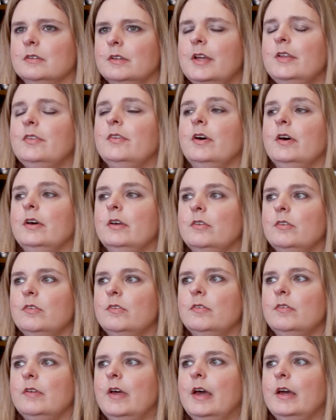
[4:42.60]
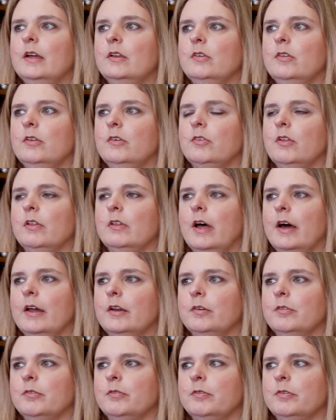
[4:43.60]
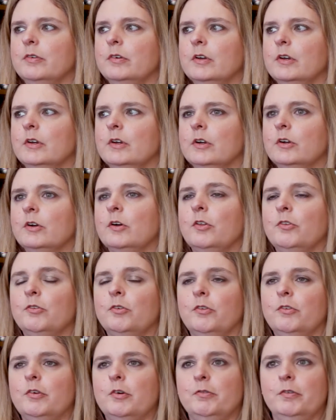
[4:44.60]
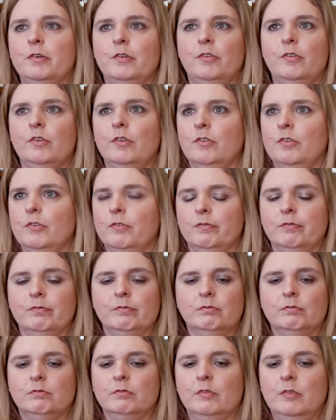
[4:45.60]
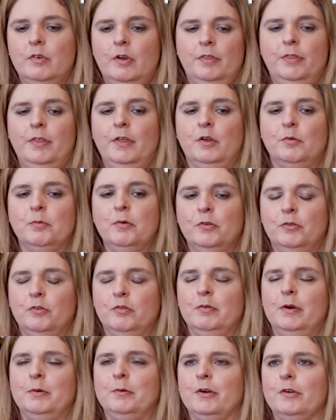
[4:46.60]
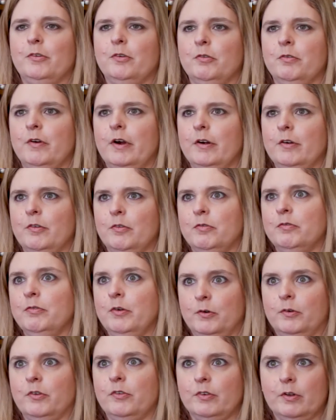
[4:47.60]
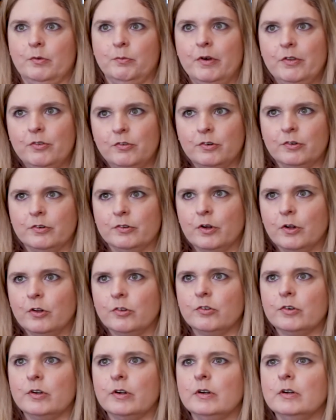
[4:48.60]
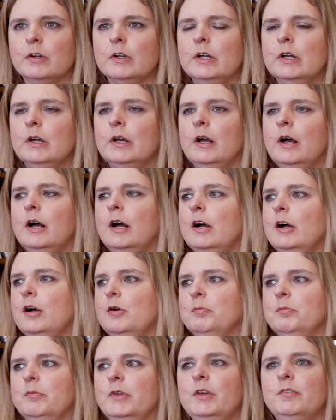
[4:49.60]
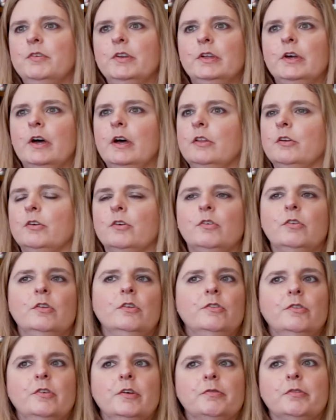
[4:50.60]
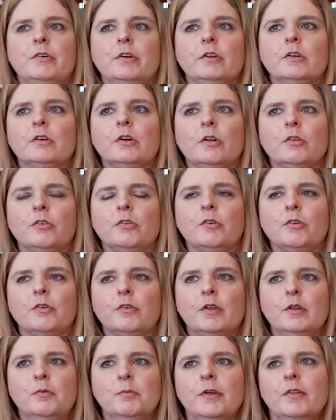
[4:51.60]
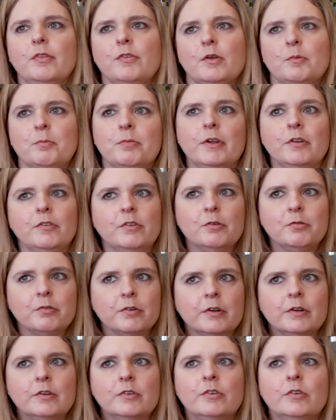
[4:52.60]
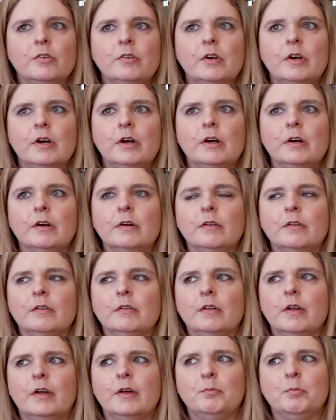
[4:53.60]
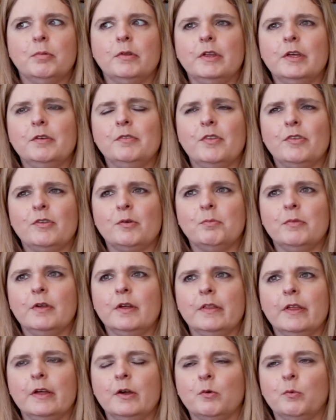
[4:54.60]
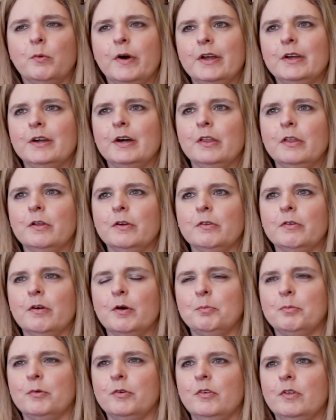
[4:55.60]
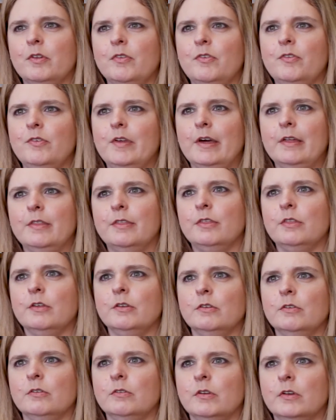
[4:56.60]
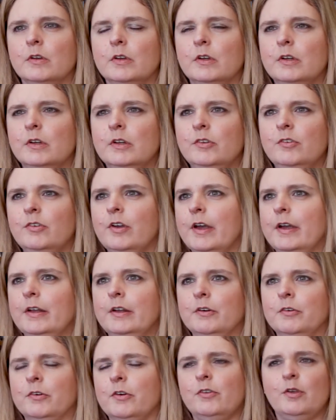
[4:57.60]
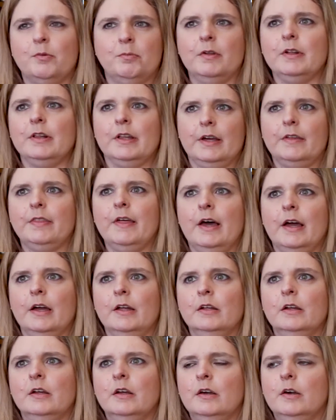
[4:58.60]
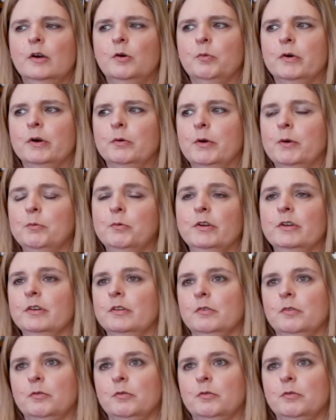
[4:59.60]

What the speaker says: It does, and there's a lot of cultural differences. I think most of my work so far is focused on Western culture. Even colors in different cultures can mean something different. I believe it's something like white color represents death in China or something like that, where we wouldn't